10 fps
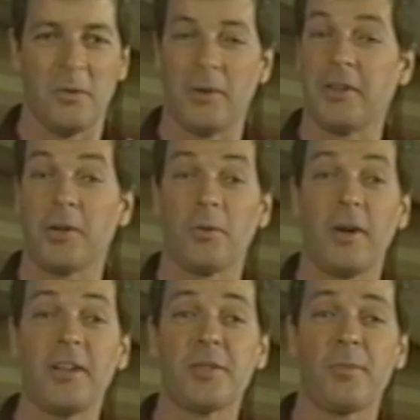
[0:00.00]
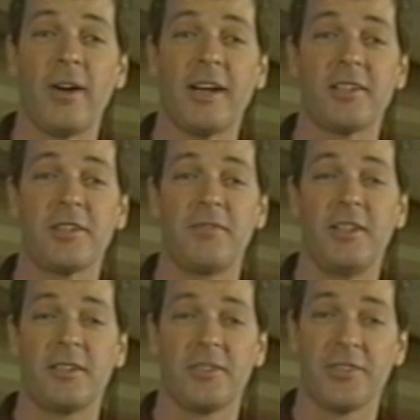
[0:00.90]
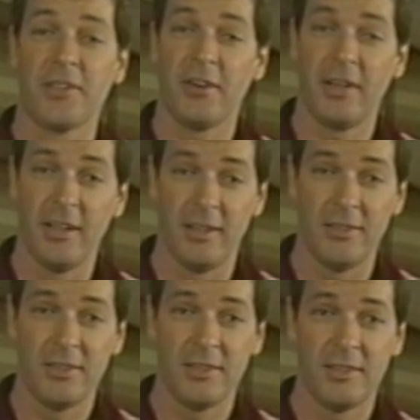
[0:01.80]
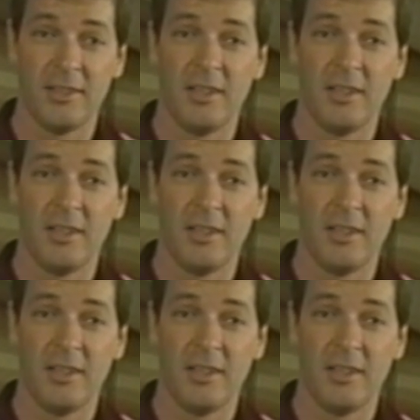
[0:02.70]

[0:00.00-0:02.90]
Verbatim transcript: One of the greatest practice vehicles there is,